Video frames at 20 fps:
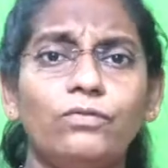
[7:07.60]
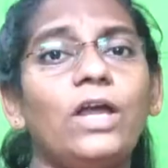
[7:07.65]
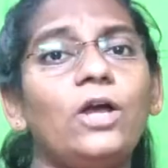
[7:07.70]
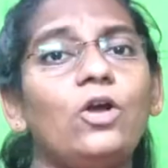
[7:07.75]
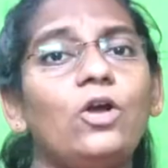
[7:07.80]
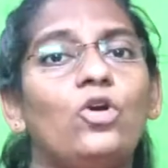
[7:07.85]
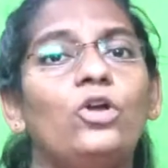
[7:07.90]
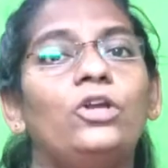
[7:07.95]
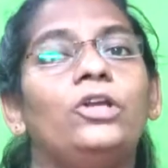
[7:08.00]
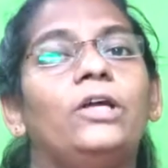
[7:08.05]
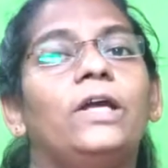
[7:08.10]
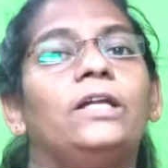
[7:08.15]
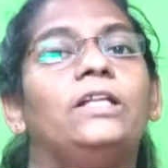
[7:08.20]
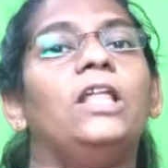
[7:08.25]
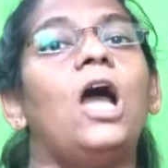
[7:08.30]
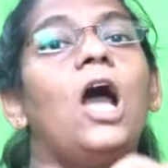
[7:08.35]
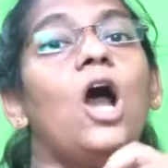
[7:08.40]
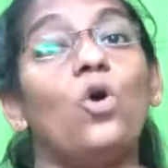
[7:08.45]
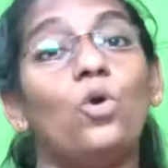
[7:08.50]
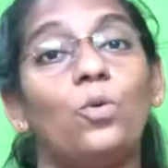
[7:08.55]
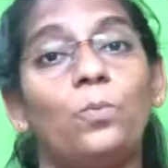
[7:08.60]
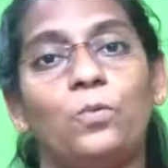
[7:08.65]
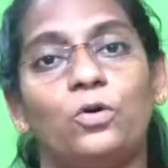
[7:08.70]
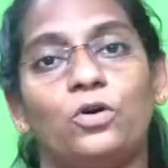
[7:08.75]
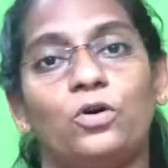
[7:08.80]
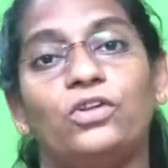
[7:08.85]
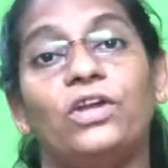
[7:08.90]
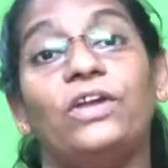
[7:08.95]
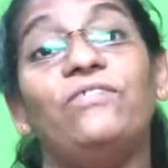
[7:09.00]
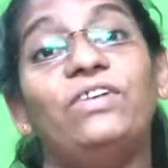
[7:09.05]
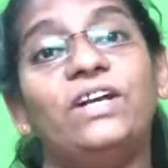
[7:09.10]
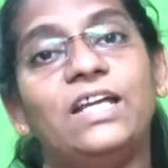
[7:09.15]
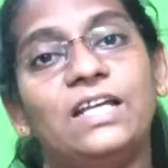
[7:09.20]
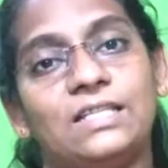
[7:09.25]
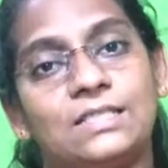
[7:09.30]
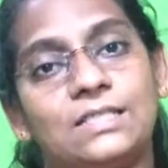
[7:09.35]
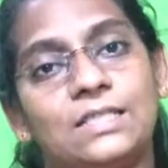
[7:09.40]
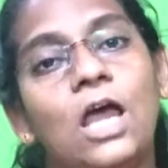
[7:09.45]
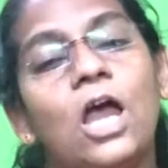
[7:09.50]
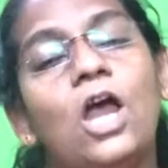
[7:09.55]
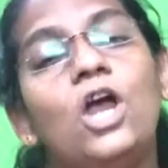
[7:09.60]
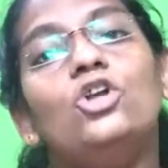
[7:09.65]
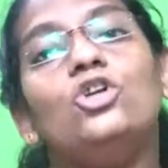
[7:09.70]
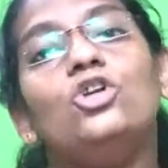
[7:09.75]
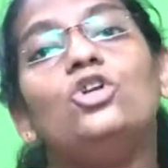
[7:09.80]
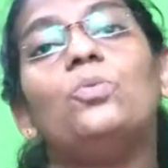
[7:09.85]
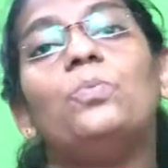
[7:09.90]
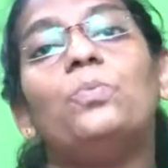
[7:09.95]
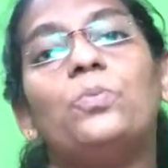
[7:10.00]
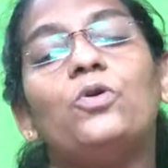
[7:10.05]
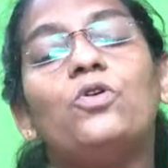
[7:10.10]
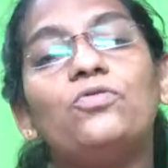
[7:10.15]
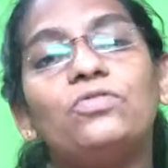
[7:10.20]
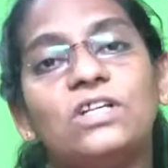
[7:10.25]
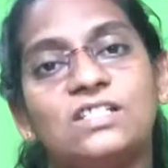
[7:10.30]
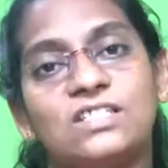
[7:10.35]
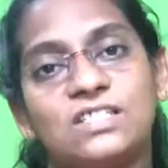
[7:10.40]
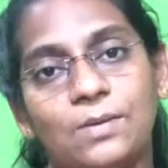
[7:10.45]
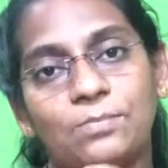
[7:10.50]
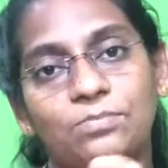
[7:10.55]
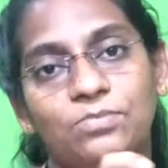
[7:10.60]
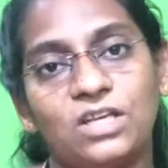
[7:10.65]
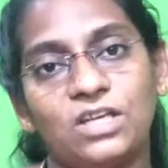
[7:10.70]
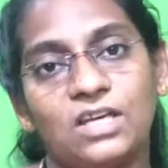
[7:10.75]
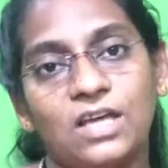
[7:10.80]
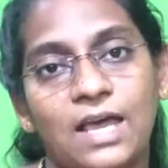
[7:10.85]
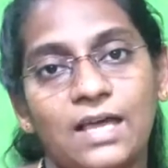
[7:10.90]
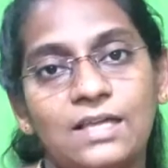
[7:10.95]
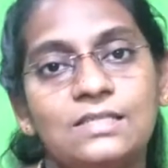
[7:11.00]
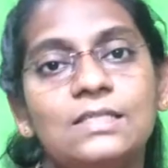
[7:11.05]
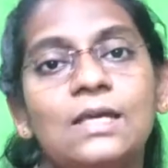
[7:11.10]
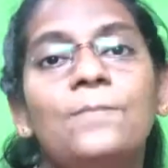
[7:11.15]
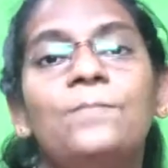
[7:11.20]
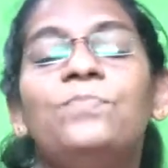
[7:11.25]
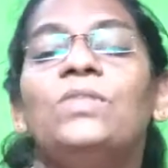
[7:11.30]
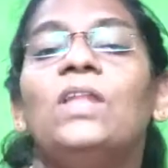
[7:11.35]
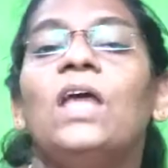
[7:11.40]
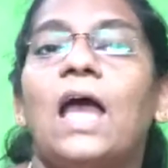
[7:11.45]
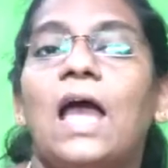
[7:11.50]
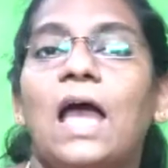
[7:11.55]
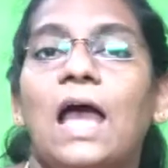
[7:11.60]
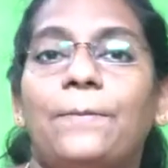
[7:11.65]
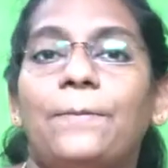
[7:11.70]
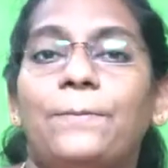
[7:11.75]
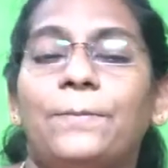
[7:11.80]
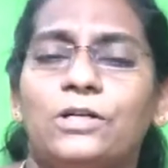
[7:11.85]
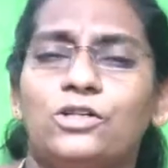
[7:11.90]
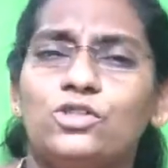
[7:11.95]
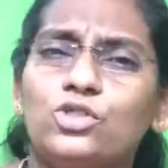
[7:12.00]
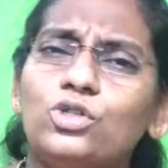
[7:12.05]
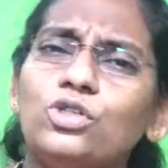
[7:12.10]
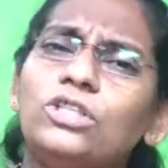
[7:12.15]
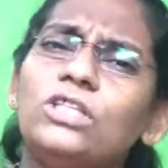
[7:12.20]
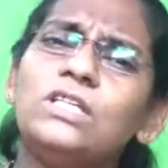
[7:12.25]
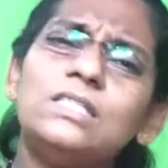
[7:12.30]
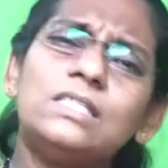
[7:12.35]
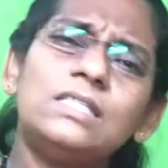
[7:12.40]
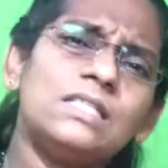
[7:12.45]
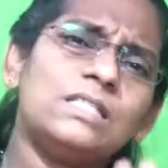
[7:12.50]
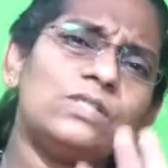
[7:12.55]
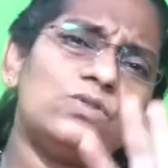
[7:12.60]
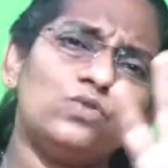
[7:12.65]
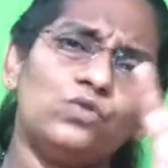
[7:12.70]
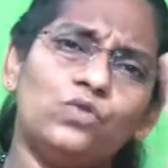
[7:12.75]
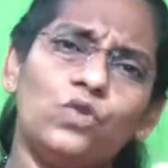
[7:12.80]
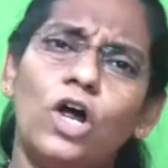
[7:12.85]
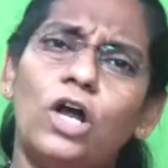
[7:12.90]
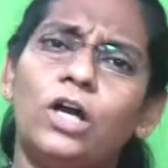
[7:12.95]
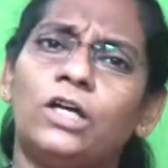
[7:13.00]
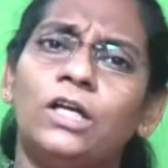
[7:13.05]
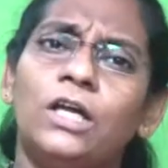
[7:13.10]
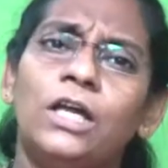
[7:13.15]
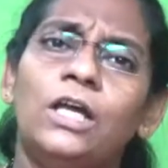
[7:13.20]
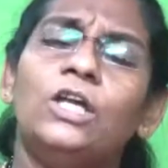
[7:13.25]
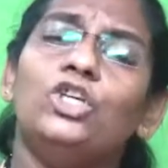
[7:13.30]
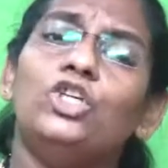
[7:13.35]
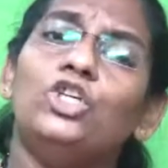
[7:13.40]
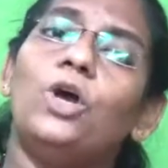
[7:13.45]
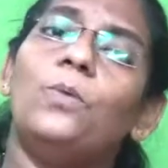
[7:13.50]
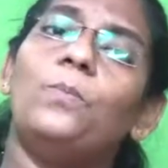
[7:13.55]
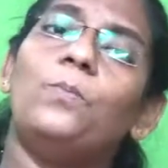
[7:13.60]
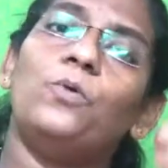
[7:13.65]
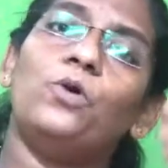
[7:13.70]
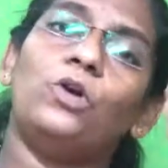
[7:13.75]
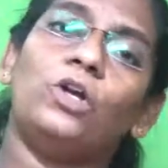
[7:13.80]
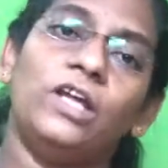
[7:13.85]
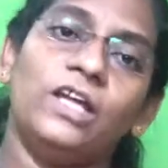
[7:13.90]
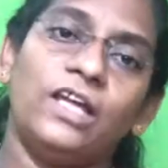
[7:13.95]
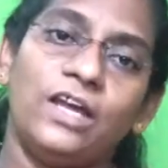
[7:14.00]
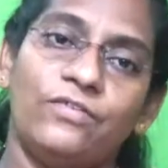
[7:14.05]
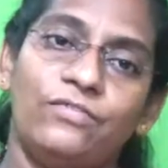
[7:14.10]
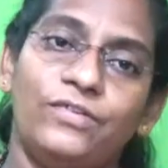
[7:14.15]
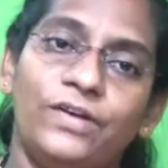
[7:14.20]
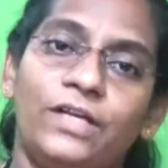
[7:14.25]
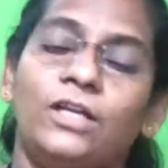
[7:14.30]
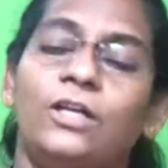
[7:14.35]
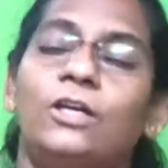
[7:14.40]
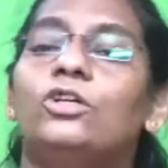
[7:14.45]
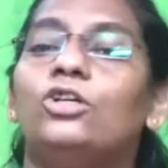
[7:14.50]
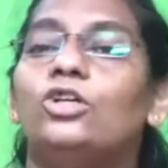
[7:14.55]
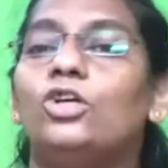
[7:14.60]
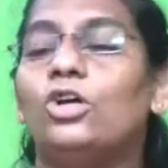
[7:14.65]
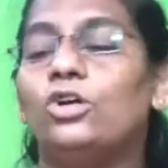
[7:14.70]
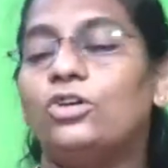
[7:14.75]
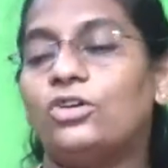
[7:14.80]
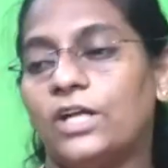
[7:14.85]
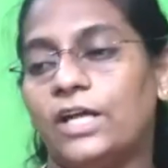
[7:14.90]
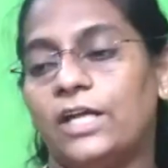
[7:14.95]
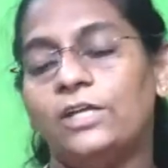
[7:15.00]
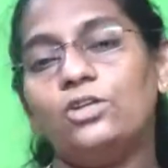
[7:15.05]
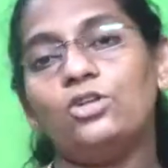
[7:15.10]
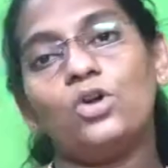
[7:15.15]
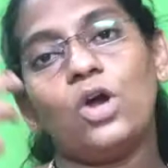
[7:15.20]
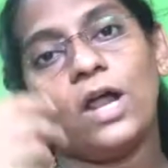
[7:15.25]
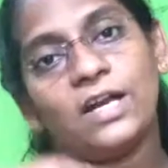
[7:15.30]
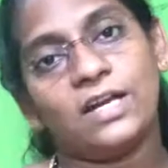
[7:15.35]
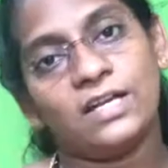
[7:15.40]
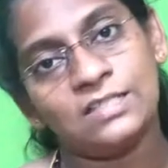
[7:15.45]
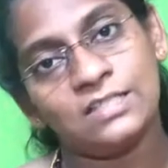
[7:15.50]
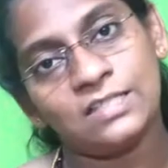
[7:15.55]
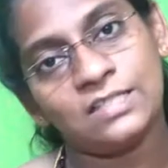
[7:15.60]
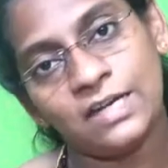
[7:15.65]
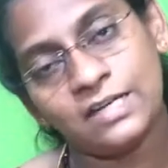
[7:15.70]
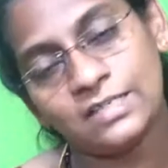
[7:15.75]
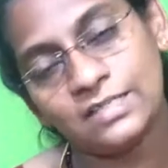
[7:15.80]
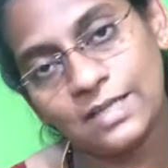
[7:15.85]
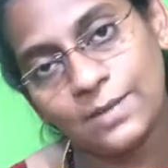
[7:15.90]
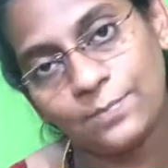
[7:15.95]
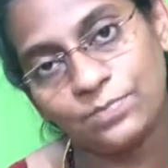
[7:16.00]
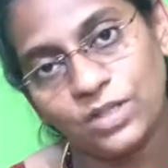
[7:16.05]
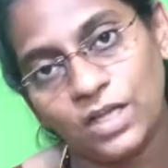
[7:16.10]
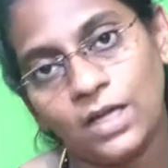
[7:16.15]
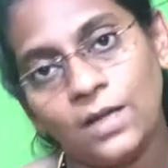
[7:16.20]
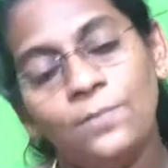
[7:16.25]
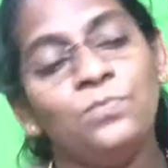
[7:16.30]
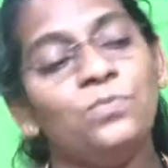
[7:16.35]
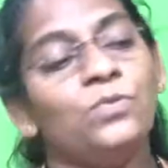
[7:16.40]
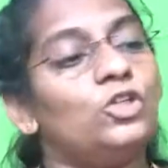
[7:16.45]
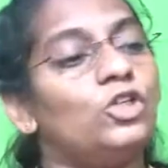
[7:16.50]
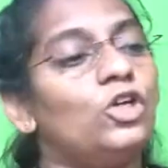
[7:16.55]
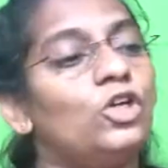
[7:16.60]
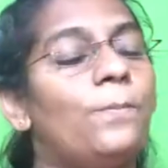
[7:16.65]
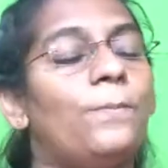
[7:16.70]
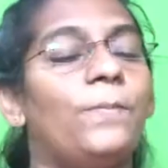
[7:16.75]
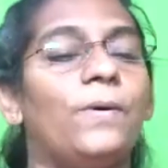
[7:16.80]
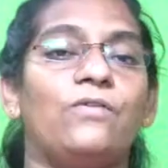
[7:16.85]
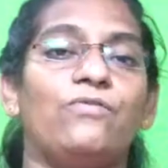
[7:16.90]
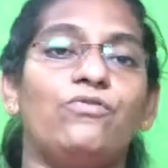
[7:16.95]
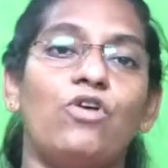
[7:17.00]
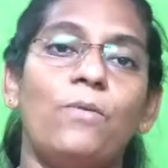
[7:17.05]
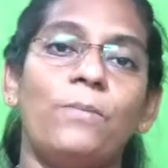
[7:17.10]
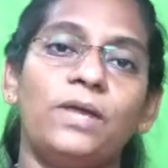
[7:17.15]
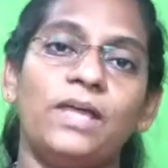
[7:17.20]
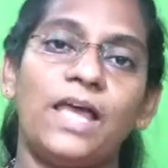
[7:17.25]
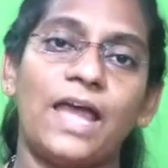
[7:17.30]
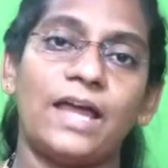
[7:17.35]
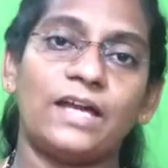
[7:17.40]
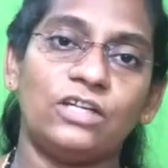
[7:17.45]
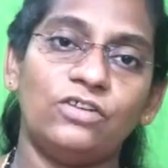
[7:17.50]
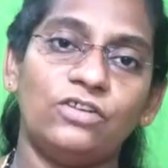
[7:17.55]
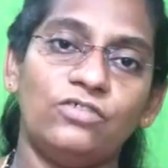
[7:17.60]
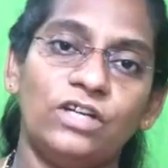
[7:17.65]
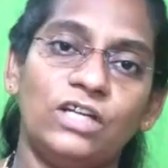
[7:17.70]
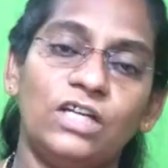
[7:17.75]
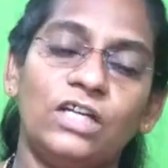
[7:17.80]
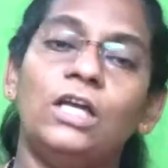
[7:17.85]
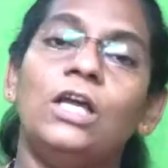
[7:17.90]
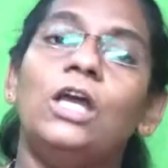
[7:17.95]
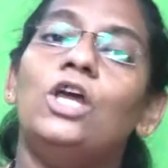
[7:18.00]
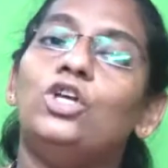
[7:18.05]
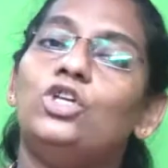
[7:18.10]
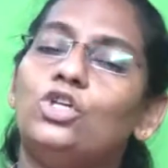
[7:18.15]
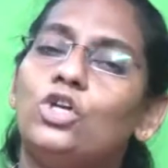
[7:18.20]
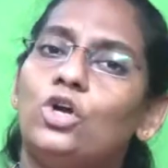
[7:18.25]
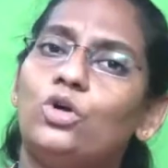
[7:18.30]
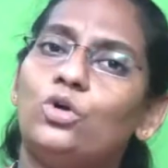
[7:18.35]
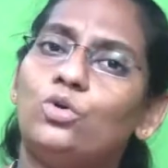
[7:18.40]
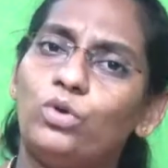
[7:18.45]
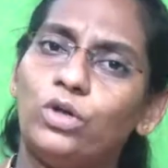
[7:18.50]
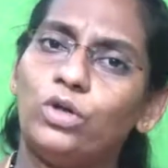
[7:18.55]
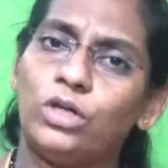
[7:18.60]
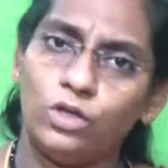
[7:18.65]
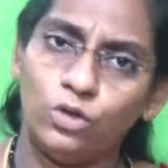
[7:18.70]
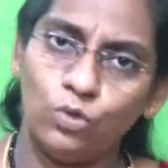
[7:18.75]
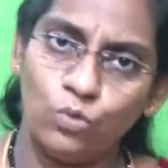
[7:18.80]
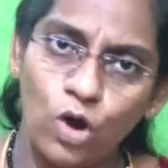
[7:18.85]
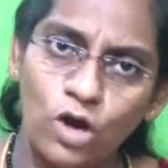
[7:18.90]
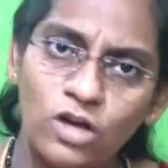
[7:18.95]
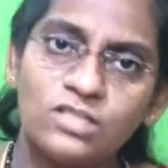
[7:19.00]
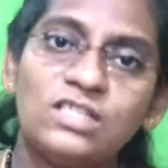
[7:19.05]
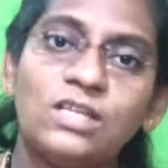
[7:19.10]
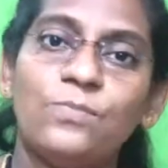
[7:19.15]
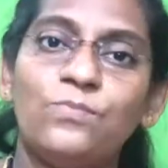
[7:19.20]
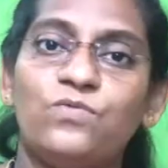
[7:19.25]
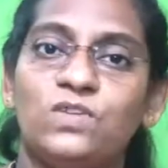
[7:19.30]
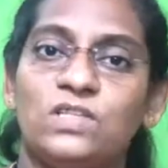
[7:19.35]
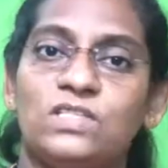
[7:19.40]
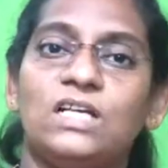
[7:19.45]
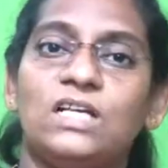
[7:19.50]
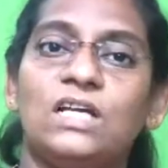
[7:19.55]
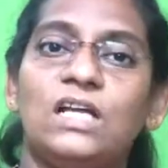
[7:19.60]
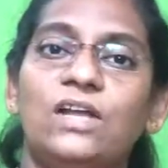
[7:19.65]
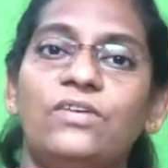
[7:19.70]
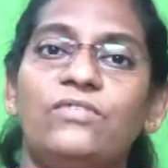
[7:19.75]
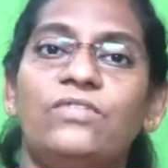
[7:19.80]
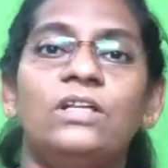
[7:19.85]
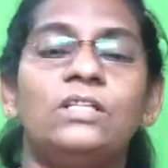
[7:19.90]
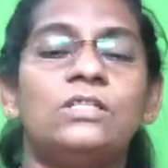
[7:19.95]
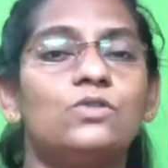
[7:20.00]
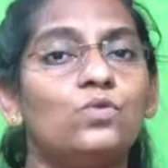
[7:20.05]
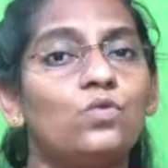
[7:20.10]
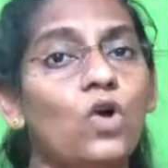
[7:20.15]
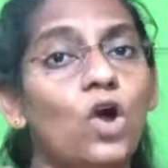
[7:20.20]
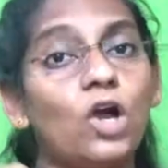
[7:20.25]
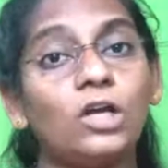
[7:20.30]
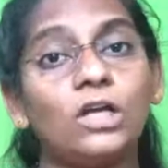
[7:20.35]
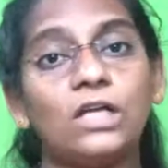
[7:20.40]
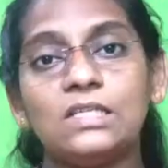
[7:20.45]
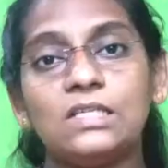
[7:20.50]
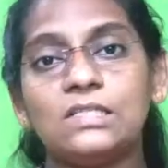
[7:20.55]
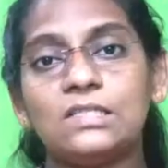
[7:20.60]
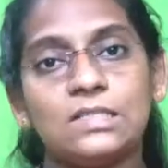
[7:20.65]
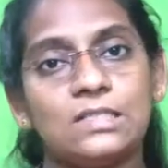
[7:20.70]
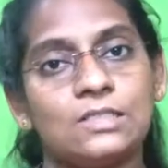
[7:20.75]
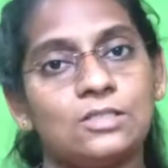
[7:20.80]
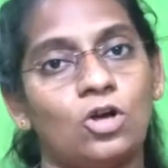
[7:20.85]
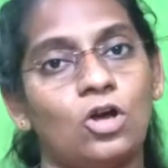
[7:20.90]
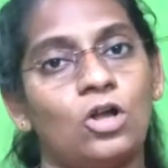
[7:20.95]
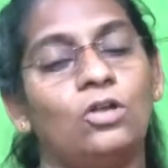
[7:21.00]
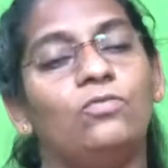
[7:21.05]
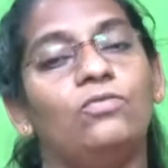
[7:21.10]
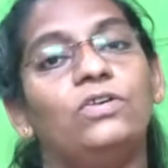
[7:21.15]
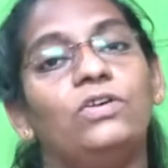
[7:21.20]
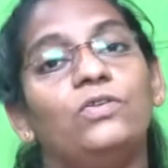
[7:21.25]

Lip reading: going to get the output, evidence to prove that something has happened. So this is what you are putting effect, you are trying to understand something, you are performing activity, you want some physical evidence. What is this all?